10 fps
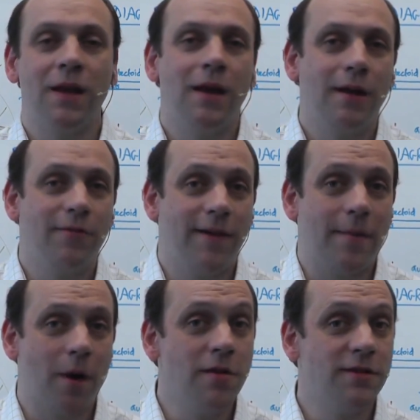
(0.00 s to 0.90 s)
And in
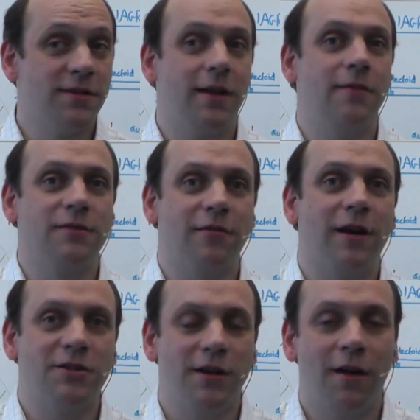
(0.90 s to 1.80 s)
fact, most steels
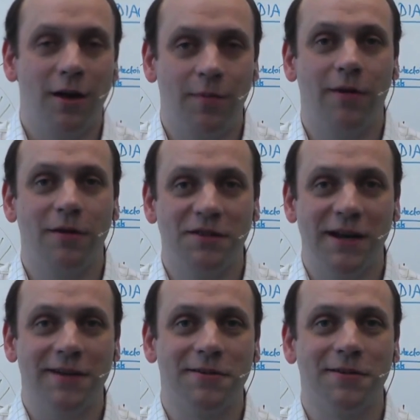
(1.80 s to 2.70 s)
are actually
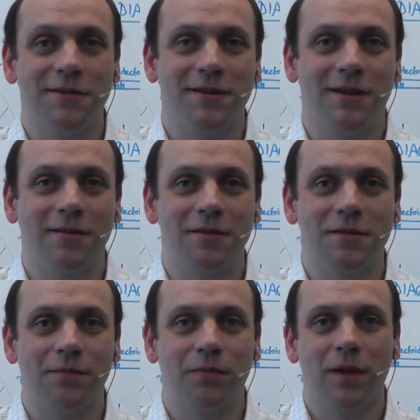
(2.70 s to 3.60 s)
hypo-eutectoid
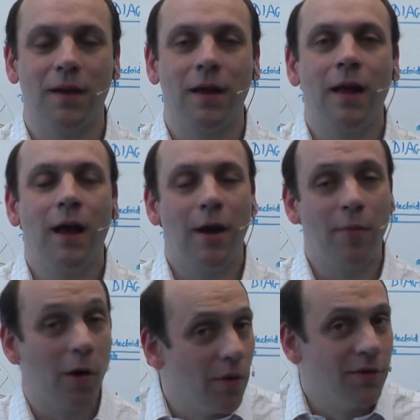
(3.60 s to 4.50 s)
steels.
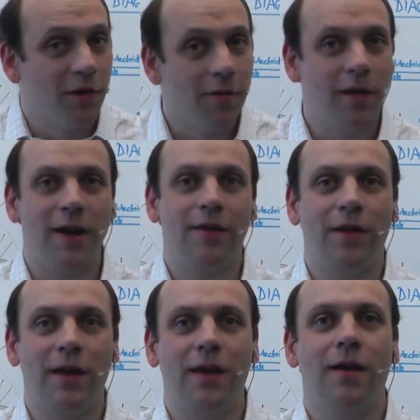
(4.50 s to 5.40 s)
And what we'll do then
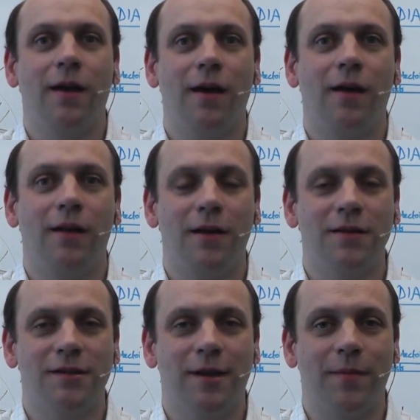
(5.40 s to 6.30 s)
in the uh,
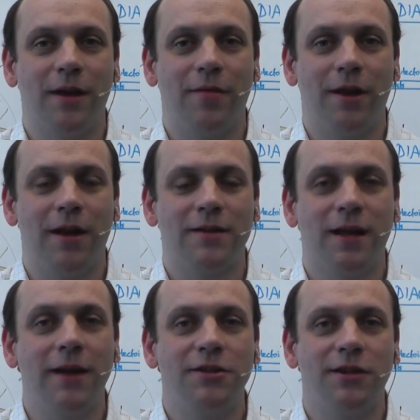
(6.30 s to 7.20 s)
last segment in the
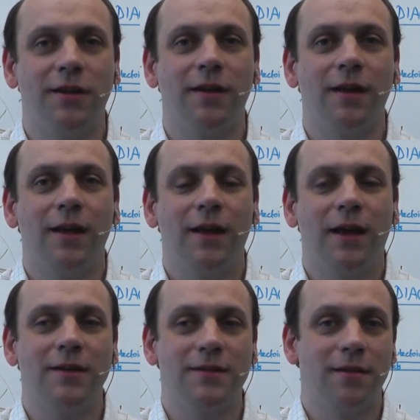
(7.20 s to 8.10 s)
next lecture
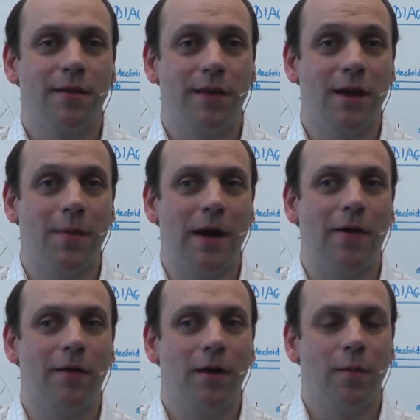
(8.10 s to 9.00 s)
is think
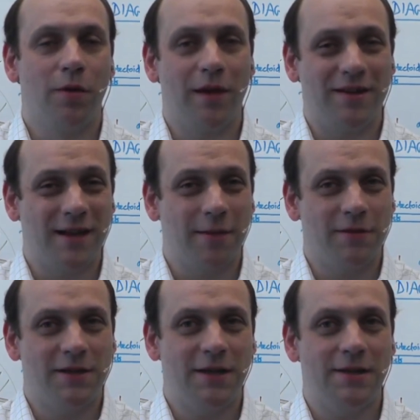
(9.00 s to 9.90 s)
about, put that
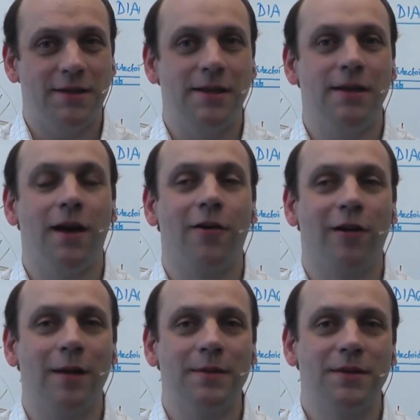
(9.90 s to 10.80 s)
together with T T T
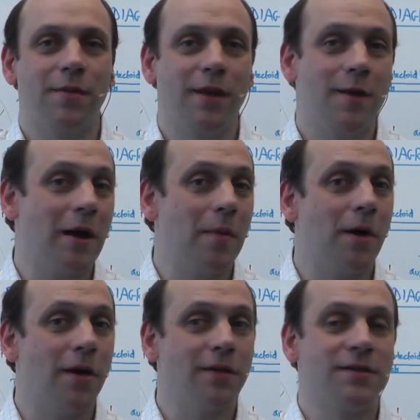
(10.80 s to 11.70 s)
diagrams and think
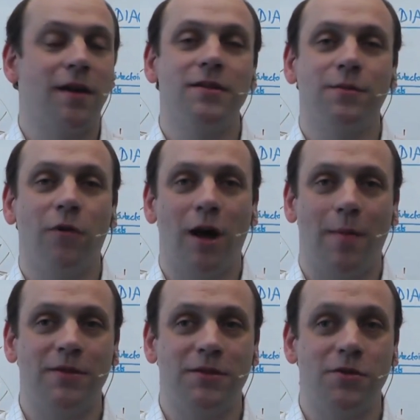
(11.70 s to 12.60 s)
about martensites and
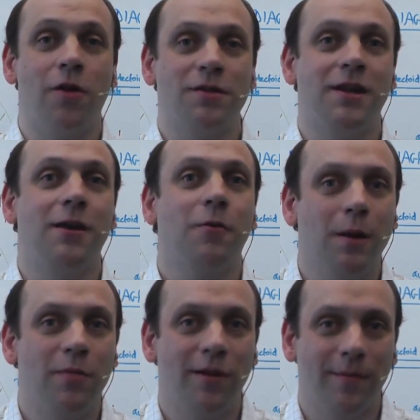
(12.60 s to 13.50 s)
what happens not in
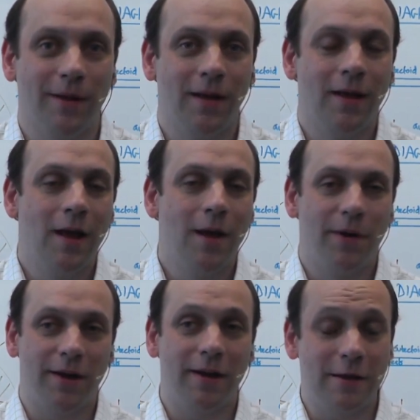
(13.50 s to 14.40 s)
equilibrium.
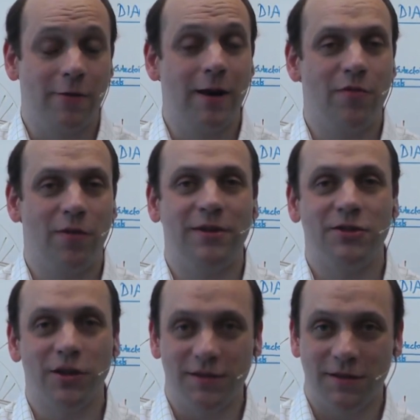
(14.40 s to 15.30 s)
But at
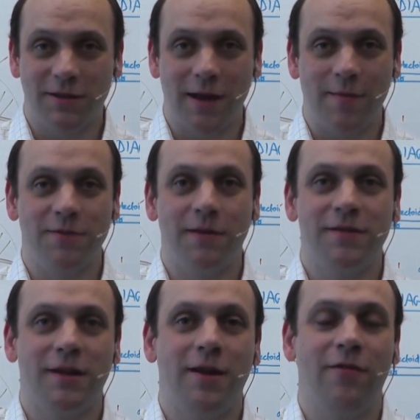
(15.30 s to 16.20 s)
equilibrium it's just the same as
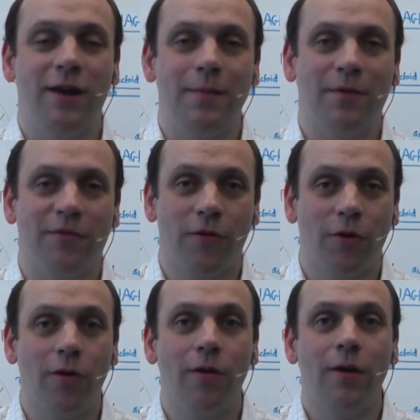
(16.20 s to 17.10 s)
we've seen really
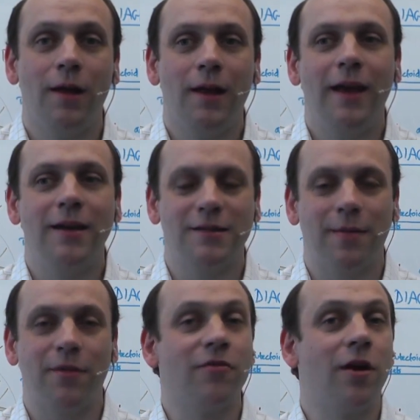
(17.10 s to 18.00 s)
before,
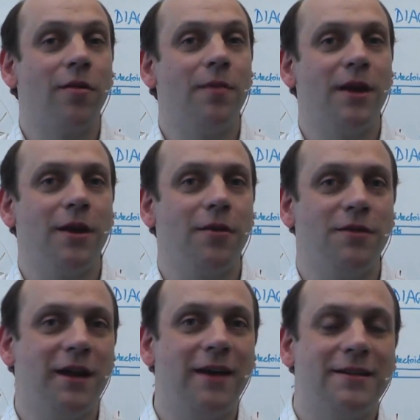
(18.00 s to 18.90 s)
except that rather than being a
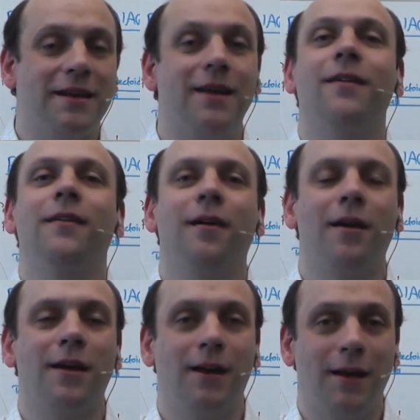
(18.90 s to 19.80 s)
eutectic,
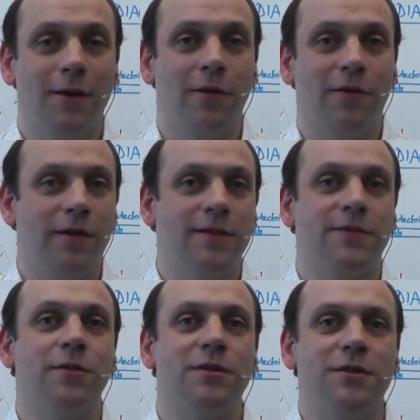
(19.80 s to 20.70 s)
that is a liquid
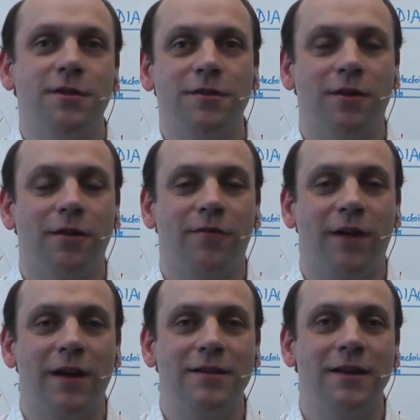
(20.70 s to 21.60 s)
transforming to two
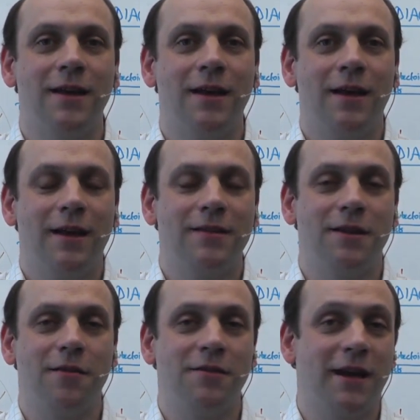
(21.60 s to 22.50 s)
solid phase,
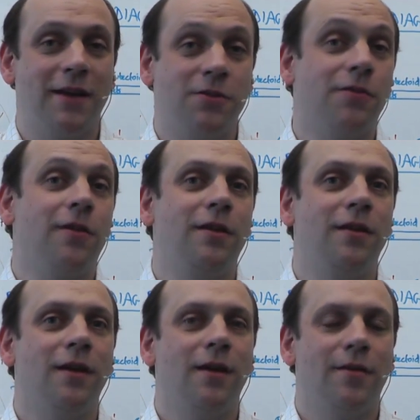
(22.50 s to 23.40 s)
it's a
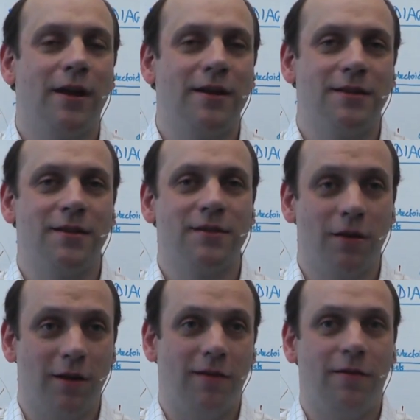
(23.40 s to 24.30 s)
eutectoid, that is a
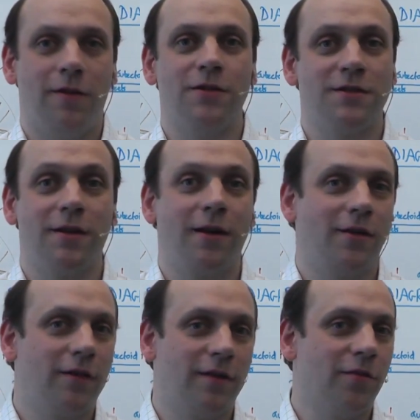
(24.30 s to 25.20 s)
solid
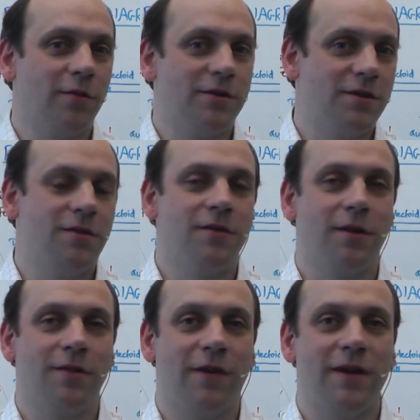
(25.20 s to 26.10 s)
austenite transforming to two
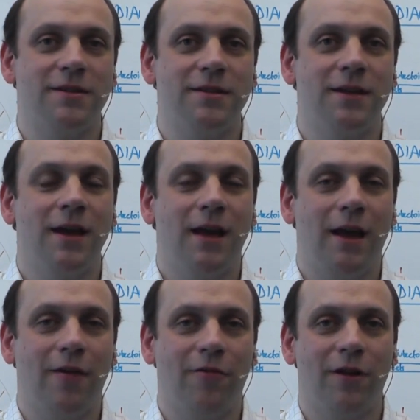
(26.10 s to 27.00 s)
solid phases,
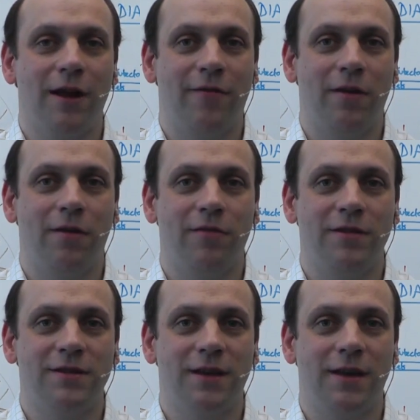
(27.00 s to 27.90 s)
alpha and F E
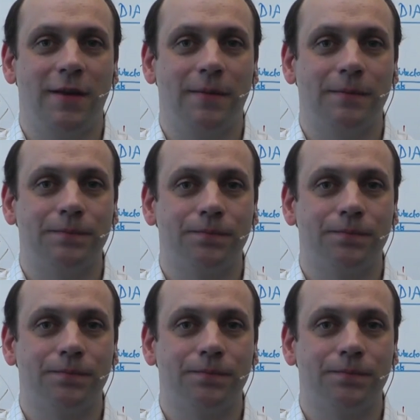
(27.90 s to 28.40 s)
three C.